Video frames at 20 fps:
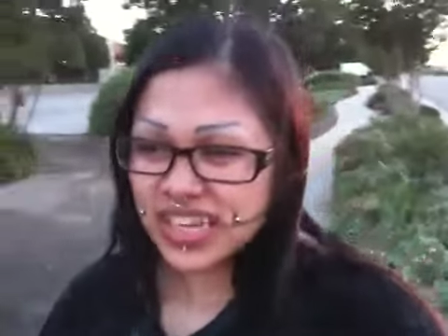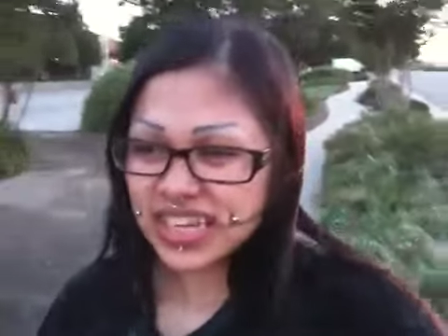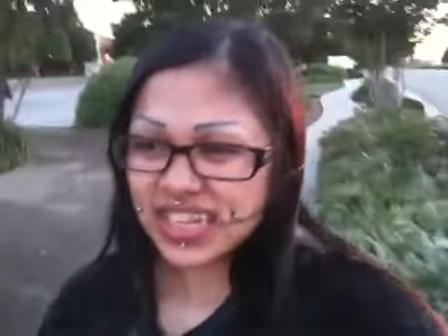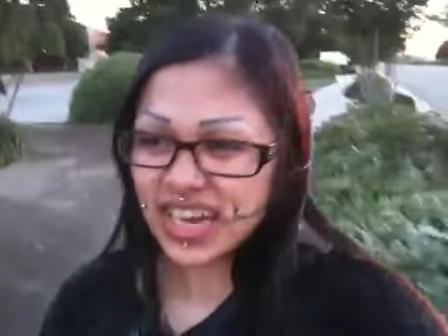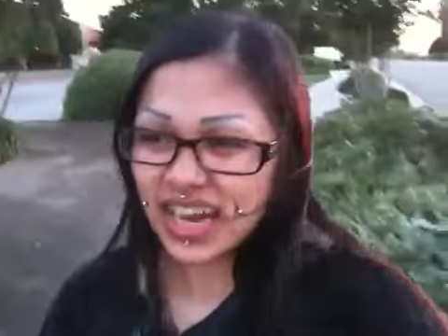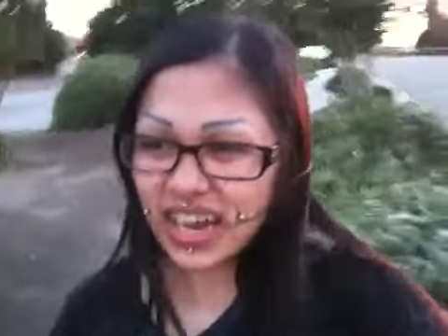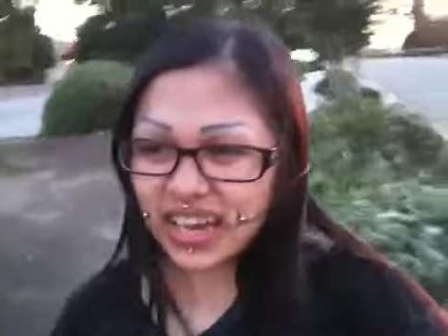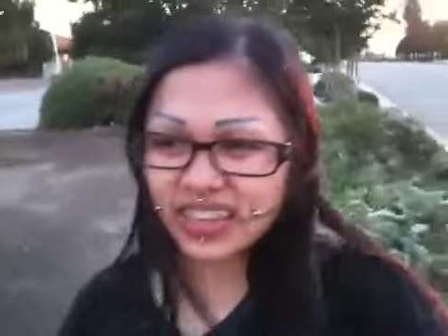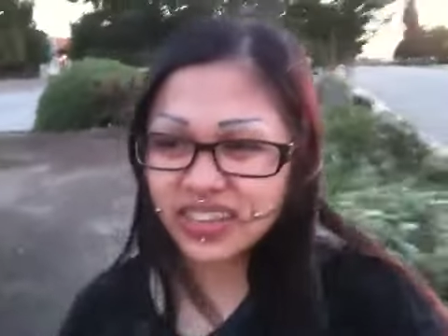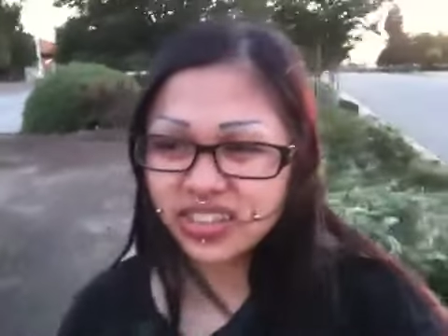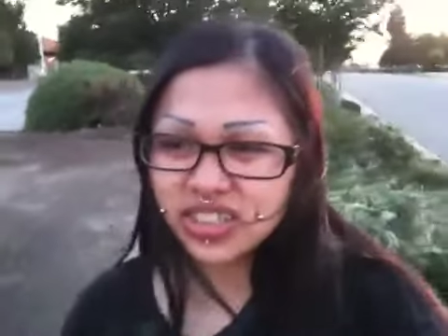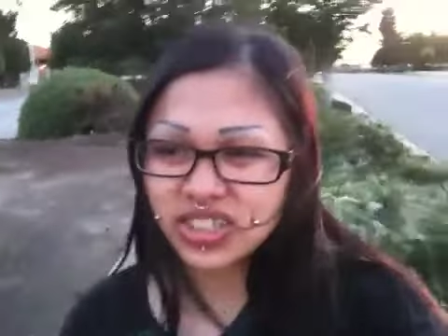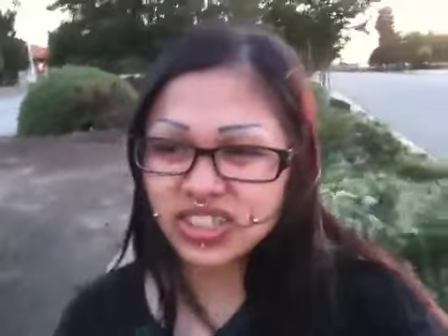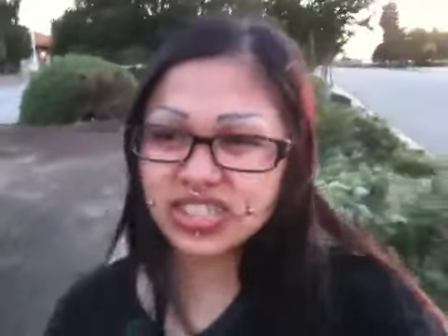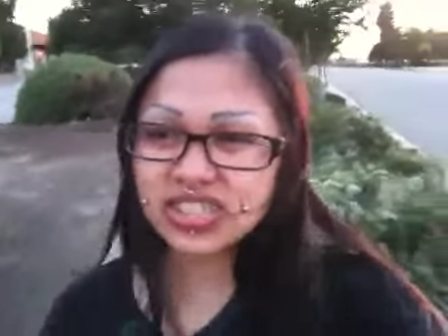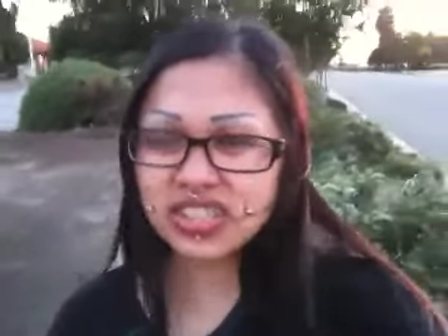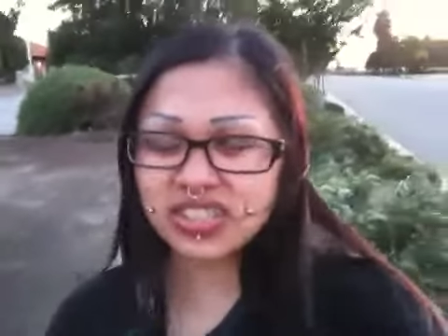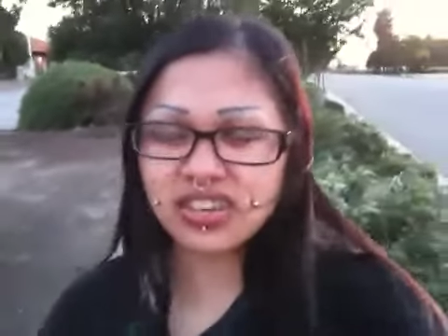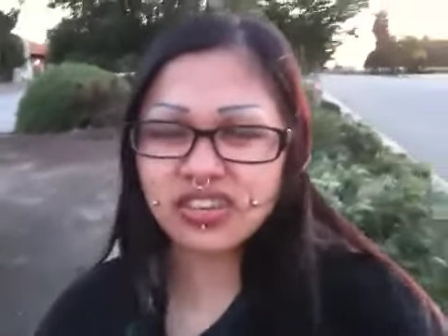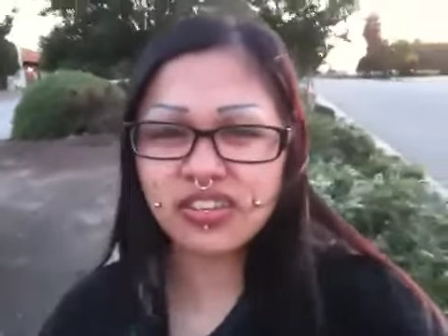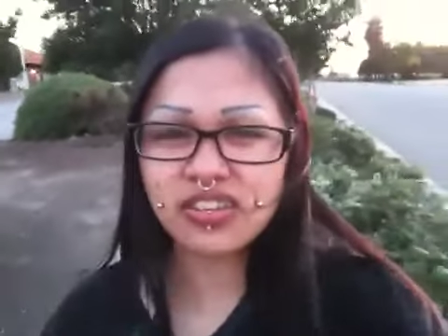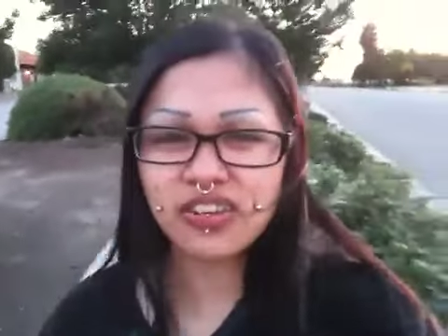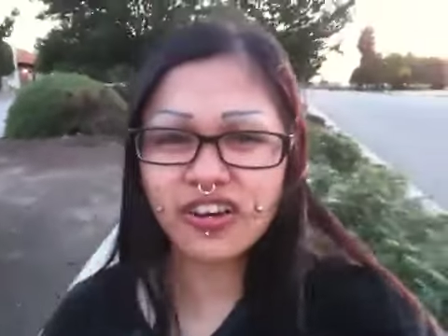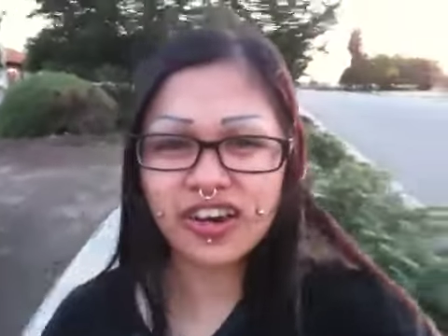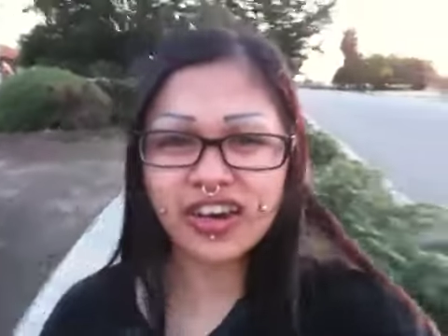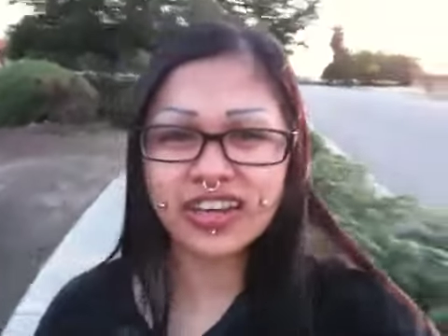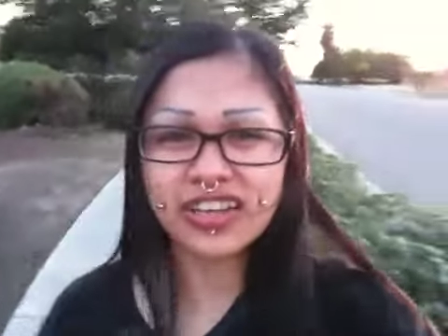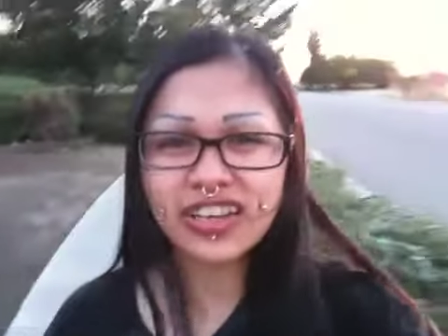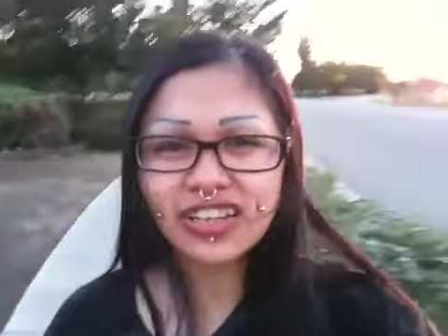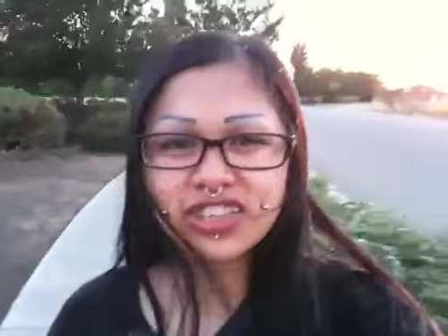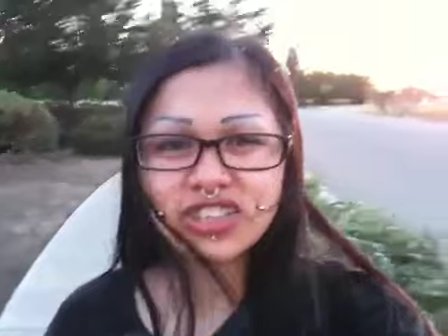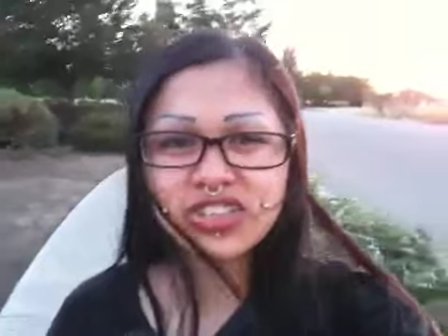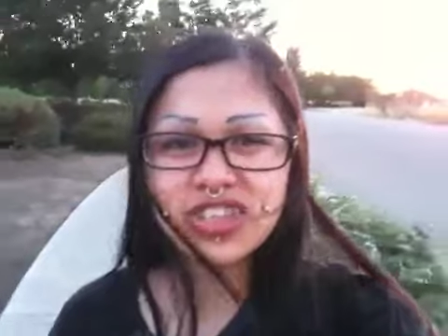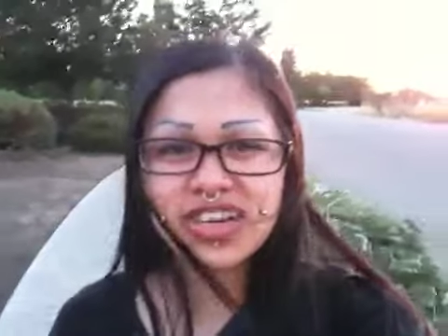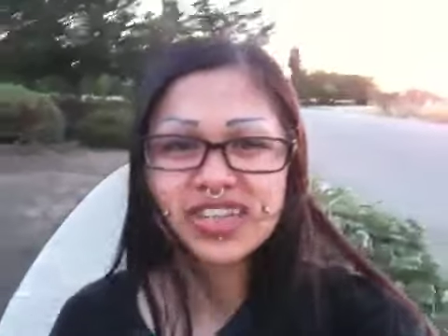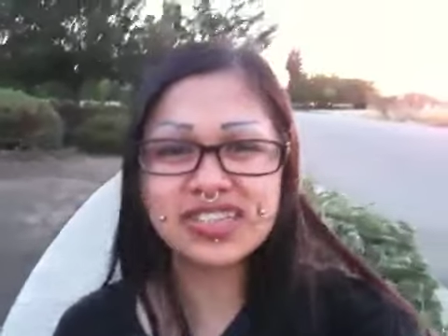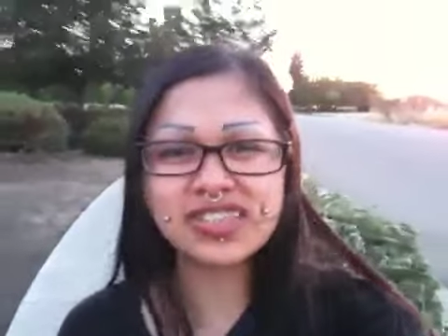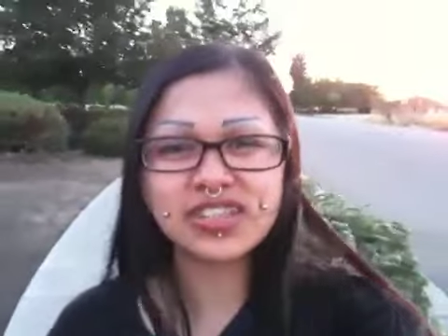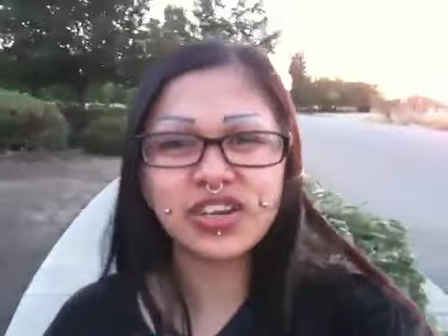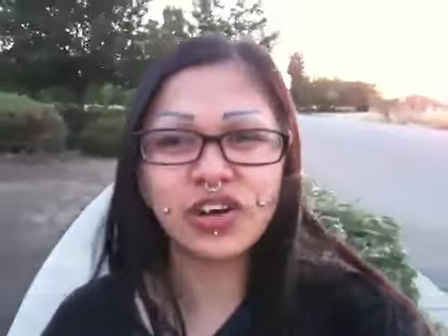yeah, I just thought I'd let you
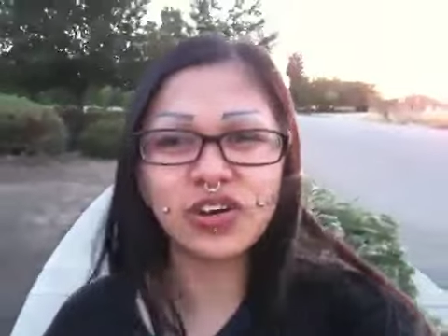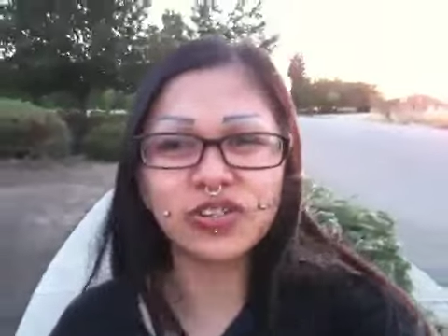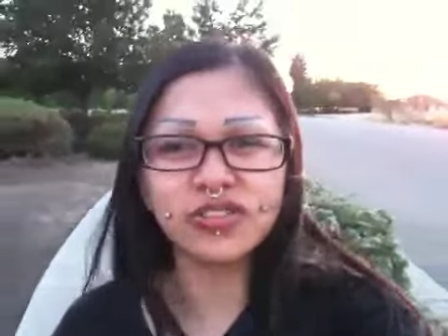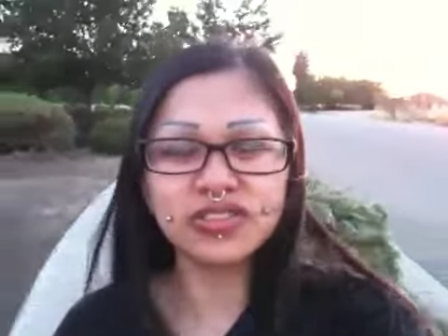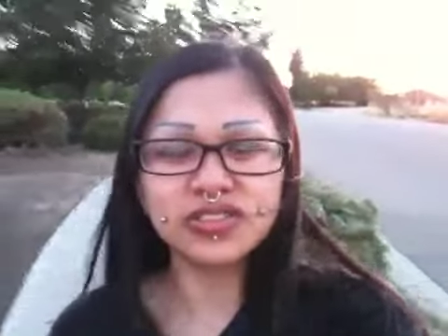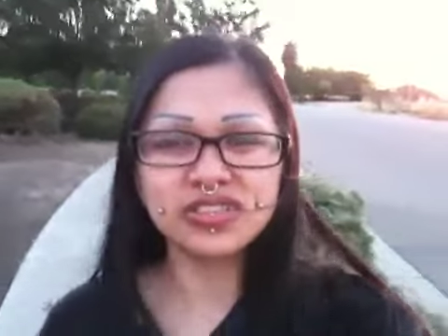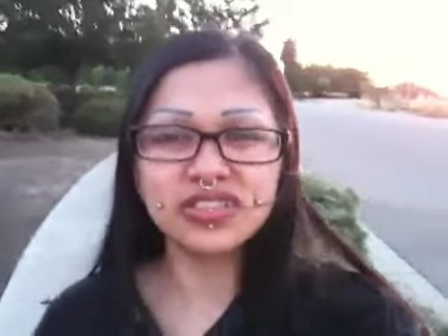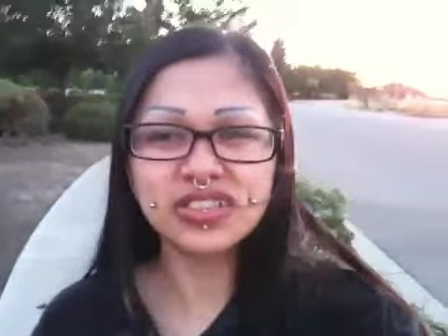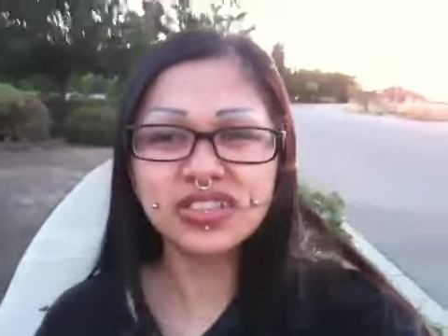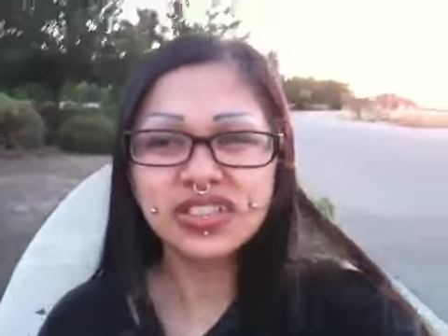guys know